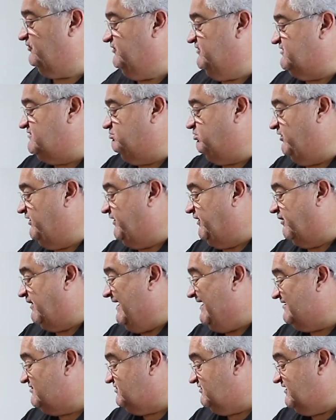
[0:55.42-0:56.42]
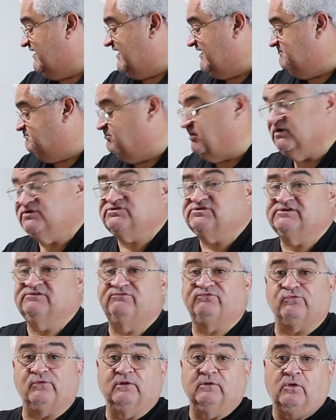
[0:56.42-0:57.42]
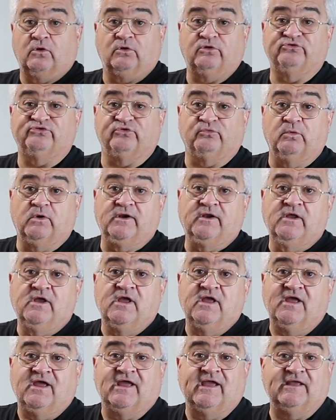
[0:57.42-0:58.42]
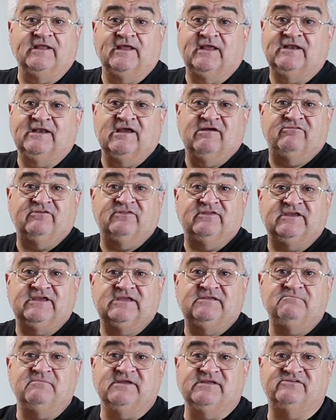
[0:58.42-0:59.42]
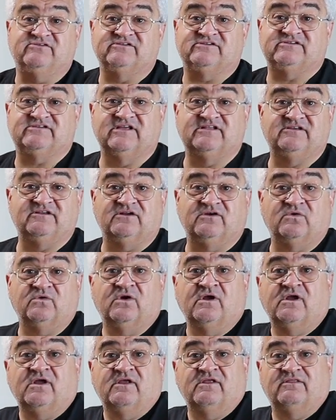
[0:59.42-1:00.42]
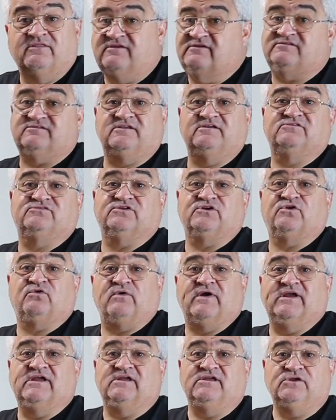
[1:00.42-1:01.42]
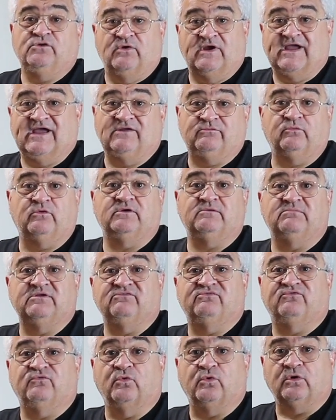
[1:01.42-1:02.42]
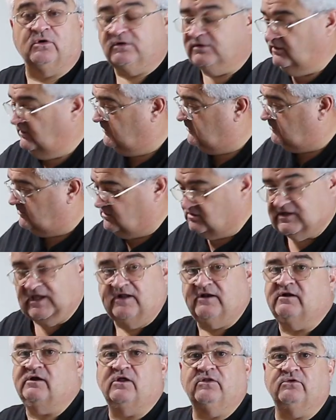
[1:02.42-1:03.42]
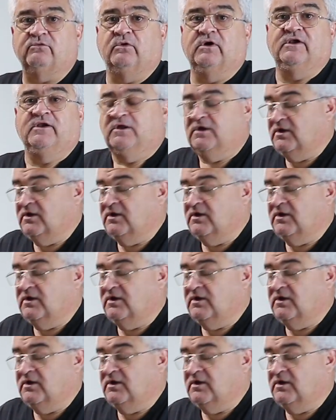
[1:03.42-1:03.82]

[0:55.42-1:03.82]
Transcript: this planer, I actually had budgeted for a larger one. And everything in me just said, you know, these things are great. You had one before, get another